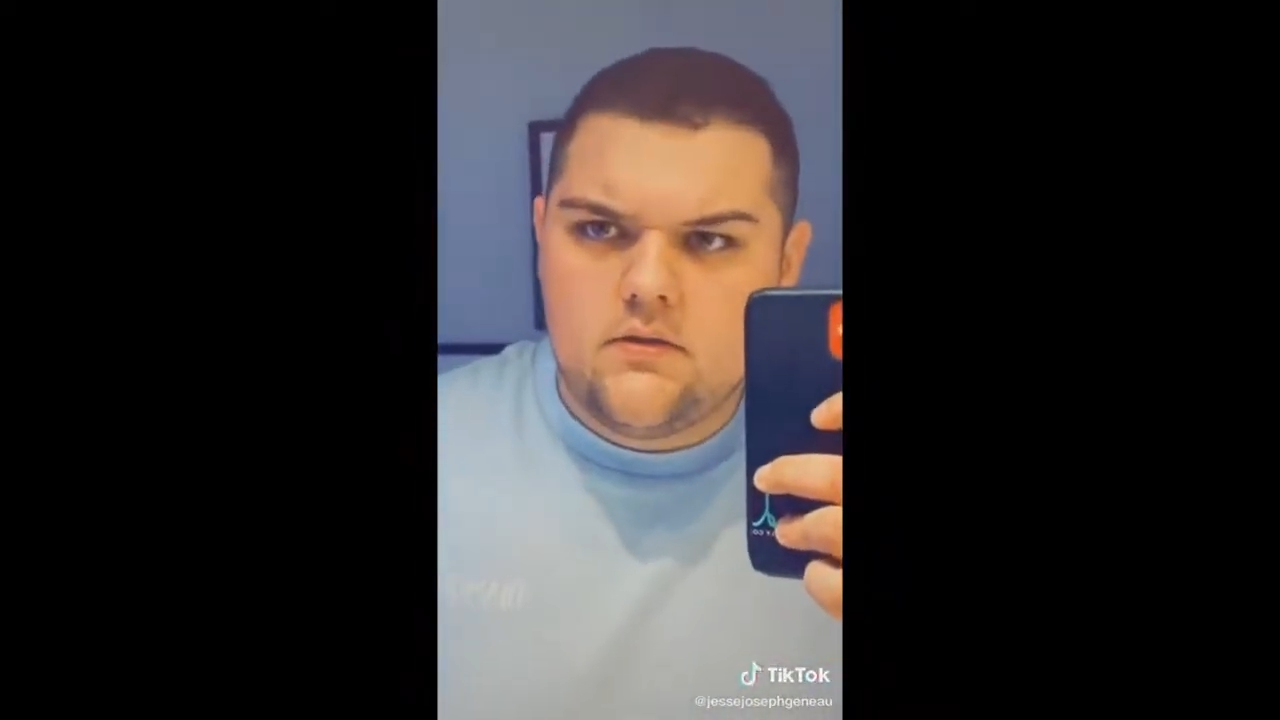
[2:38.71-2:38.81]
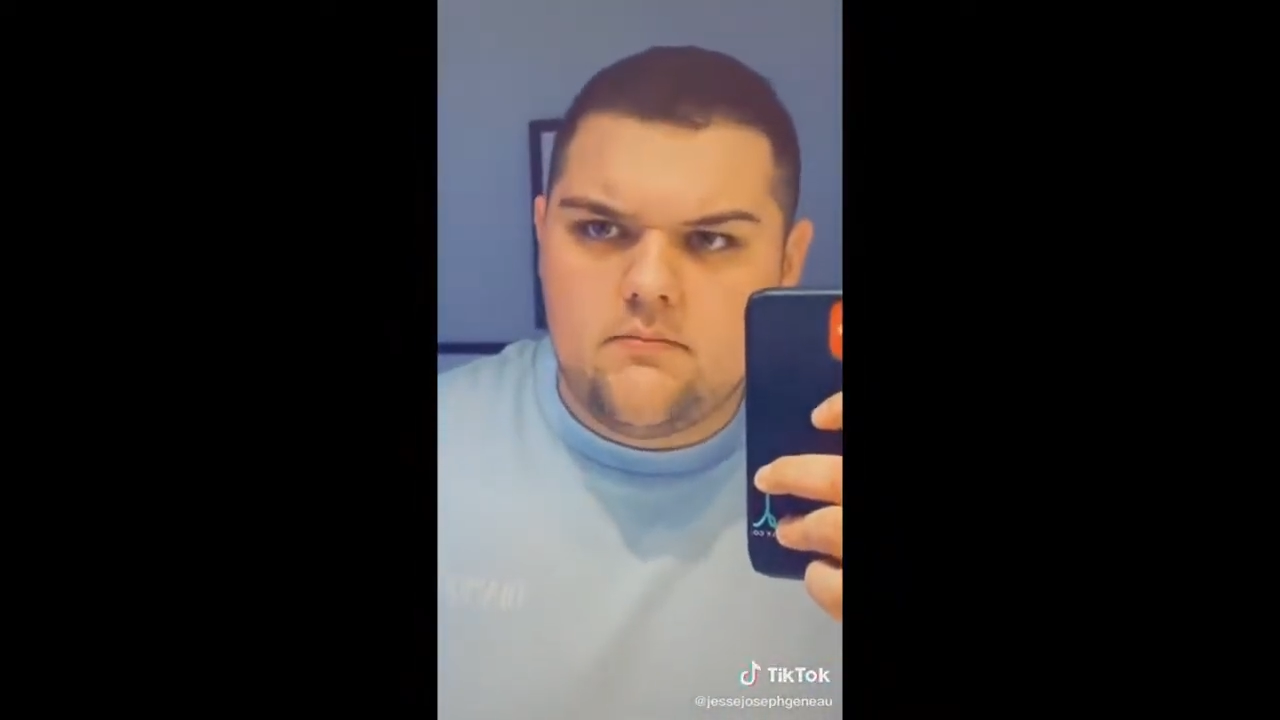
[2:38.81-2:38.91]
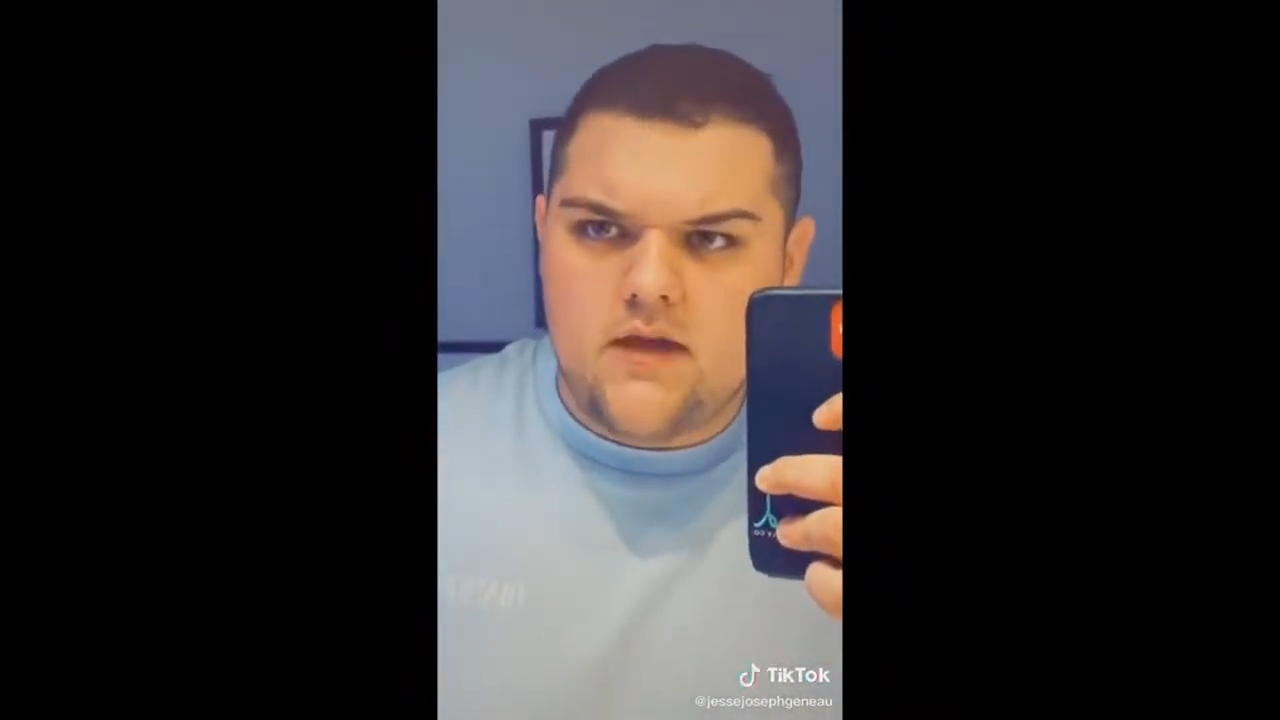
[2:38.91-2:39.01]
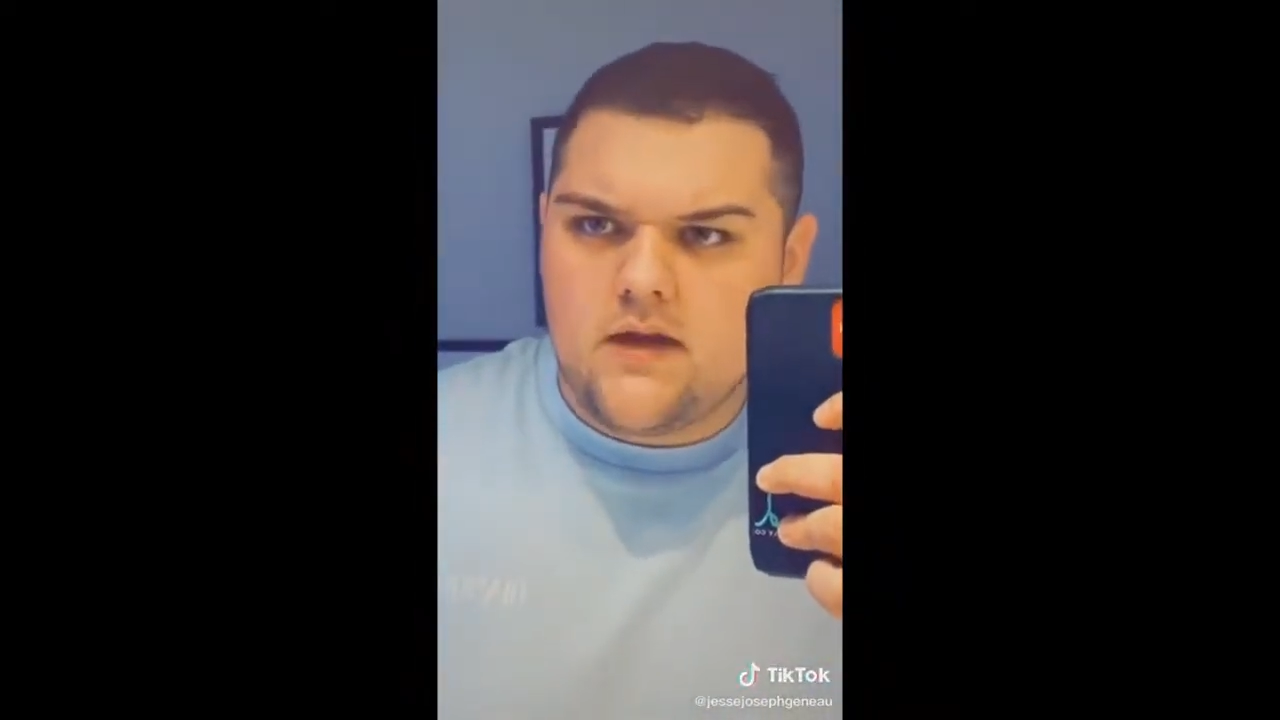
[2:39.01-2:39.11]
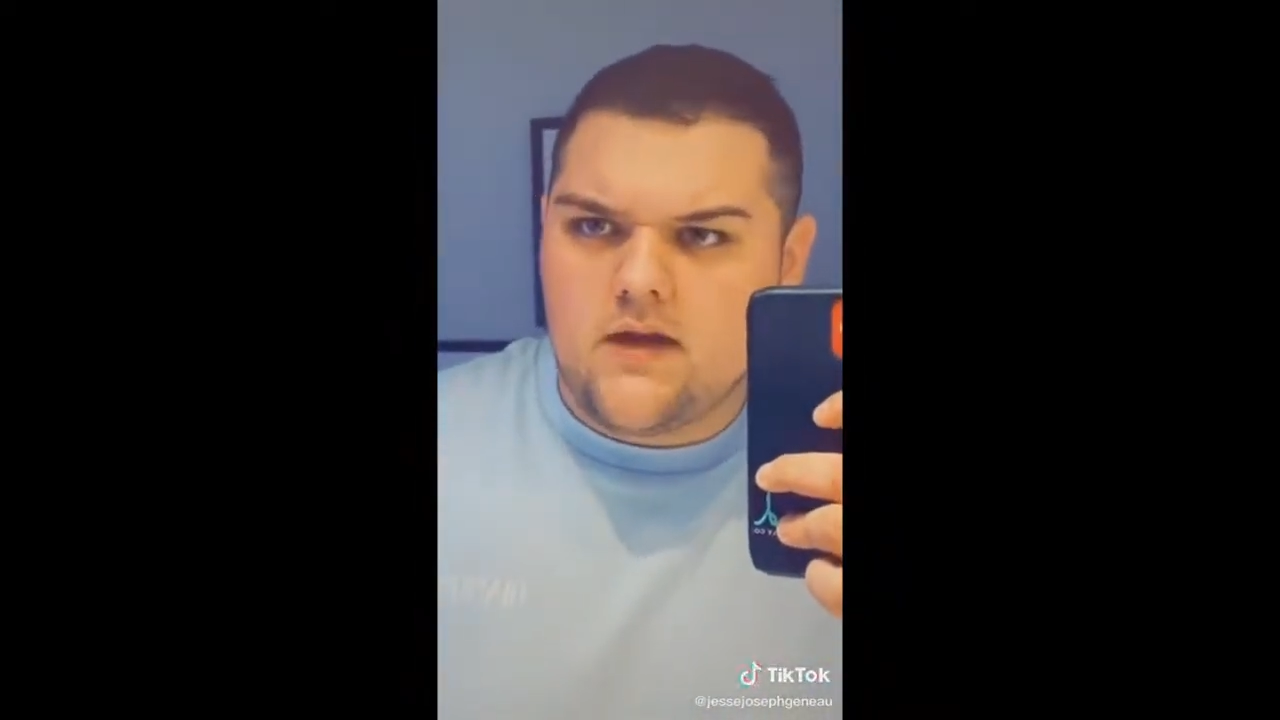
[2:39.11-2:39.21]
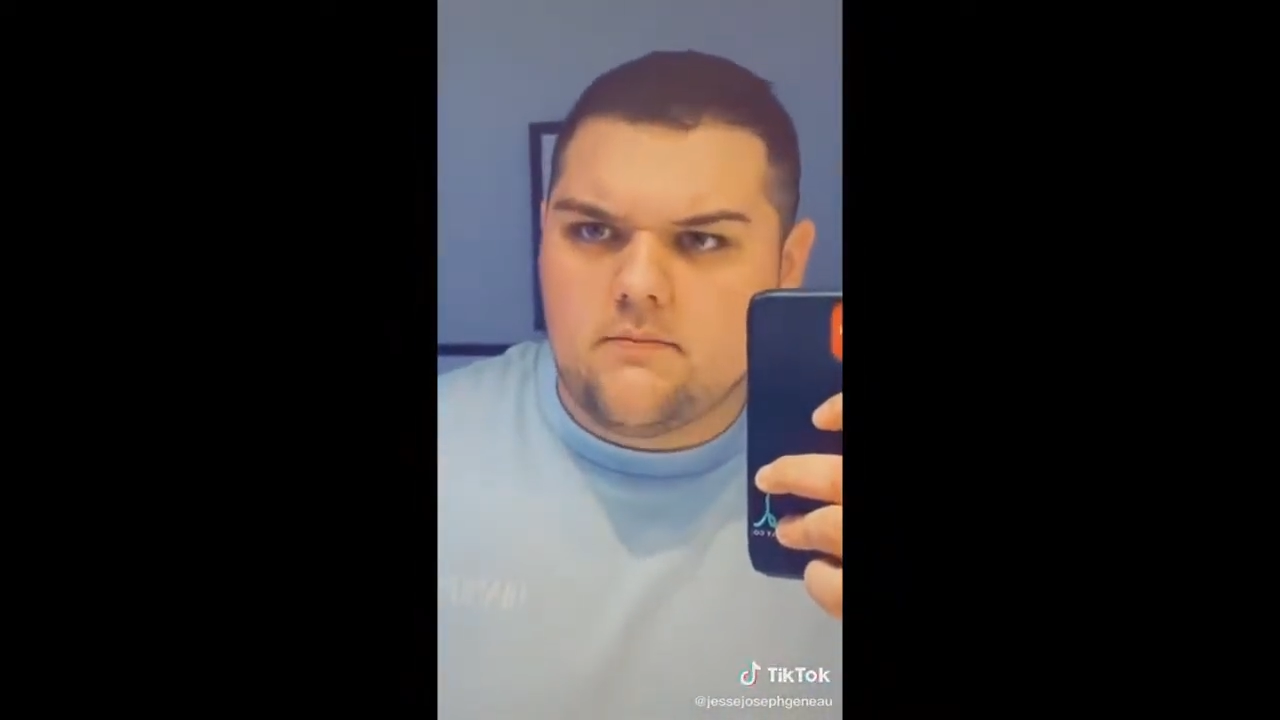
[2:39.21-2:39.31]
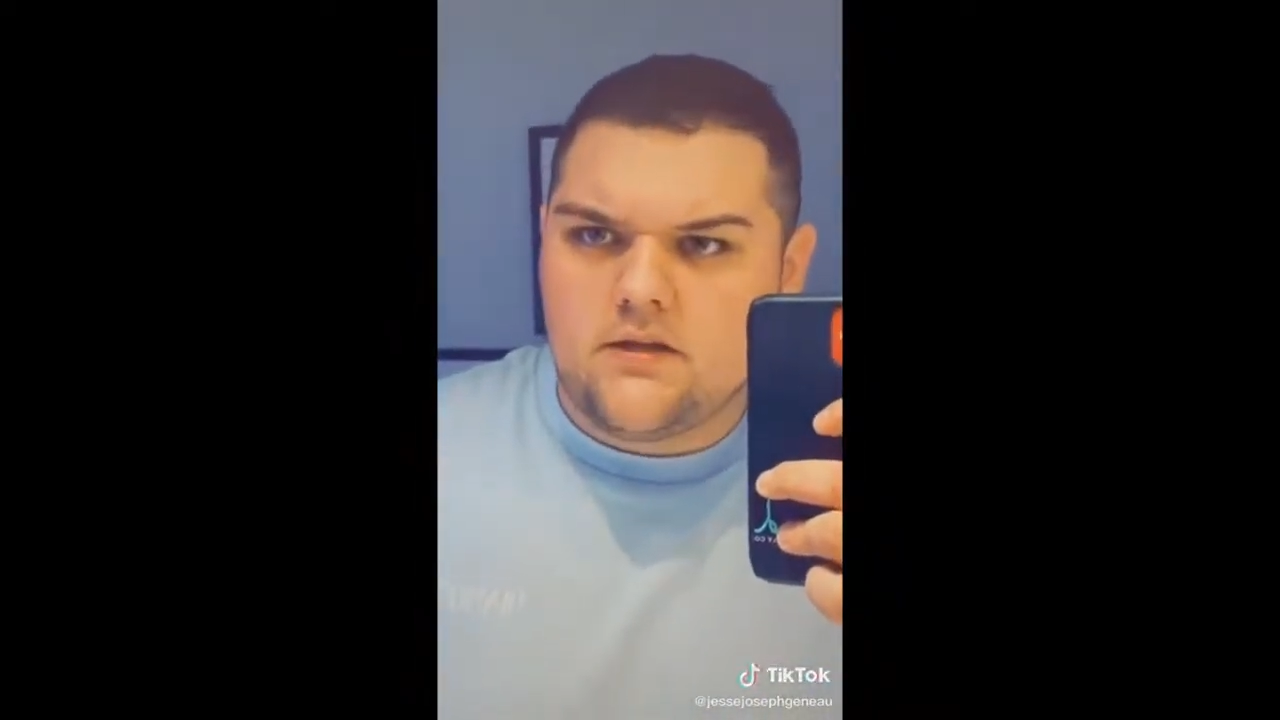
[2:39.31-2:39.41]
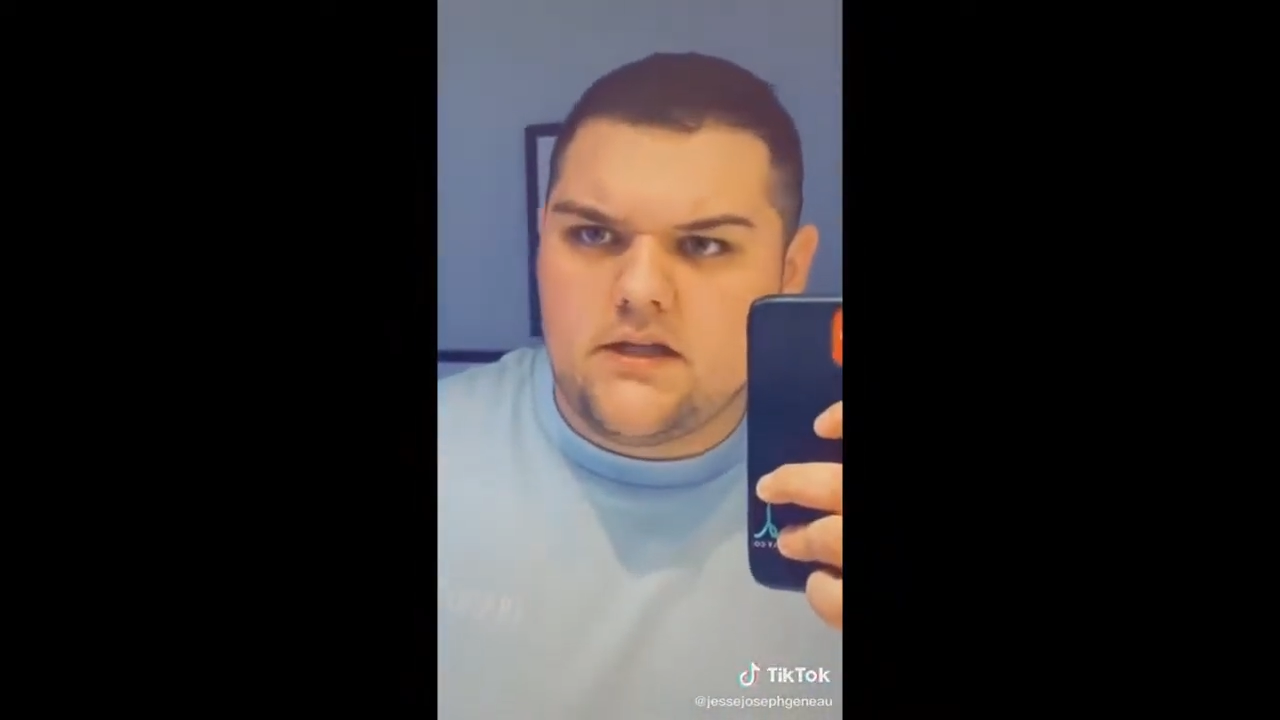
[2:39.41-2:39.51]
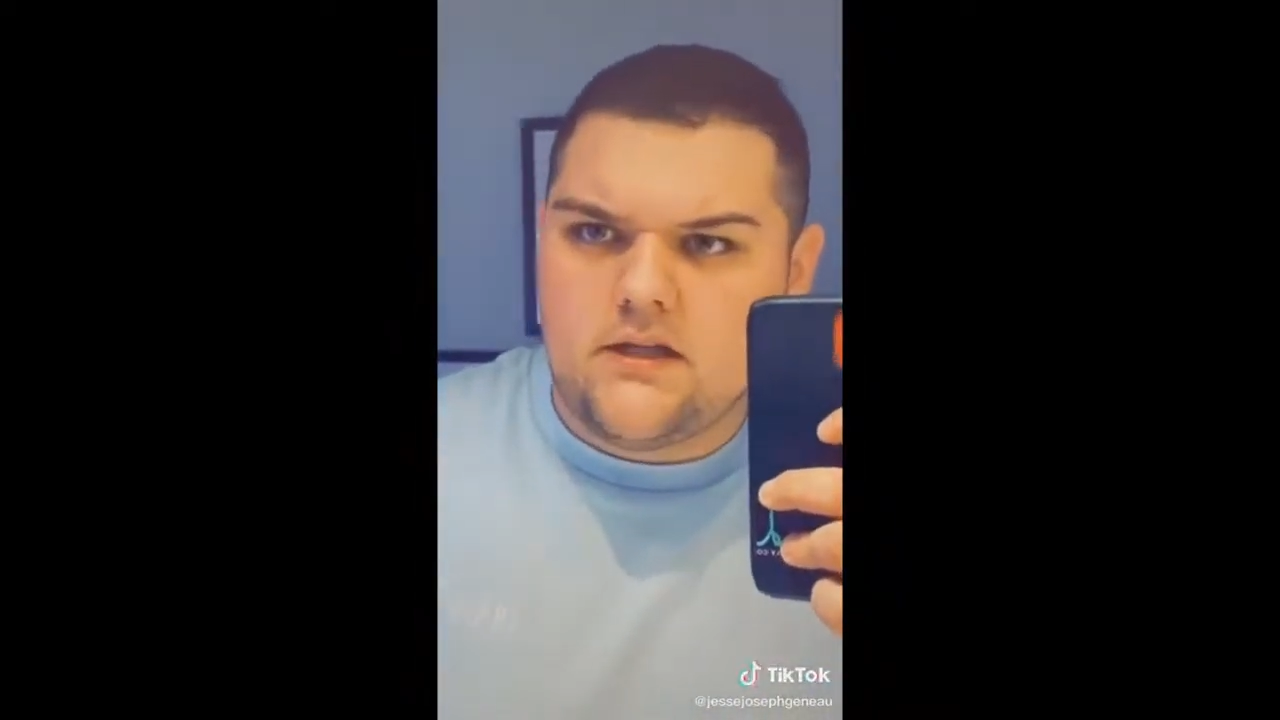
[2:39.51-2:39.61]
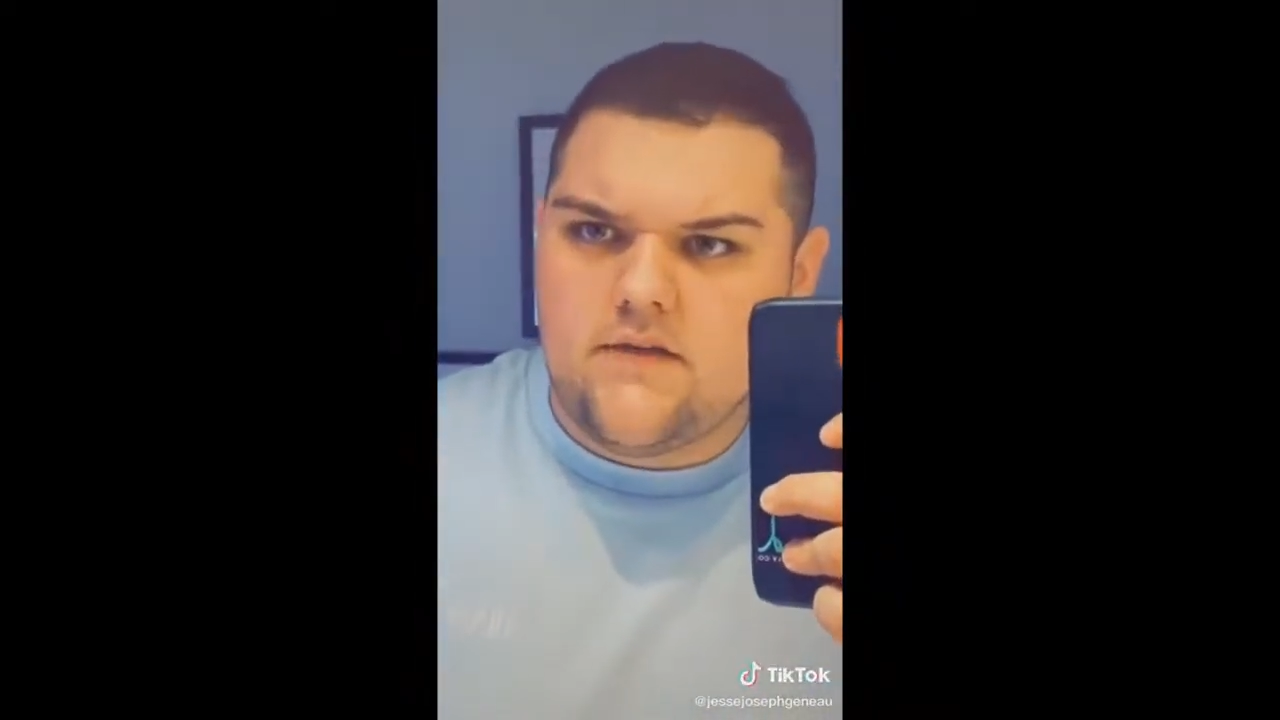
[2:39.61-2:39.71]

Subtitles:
make a complete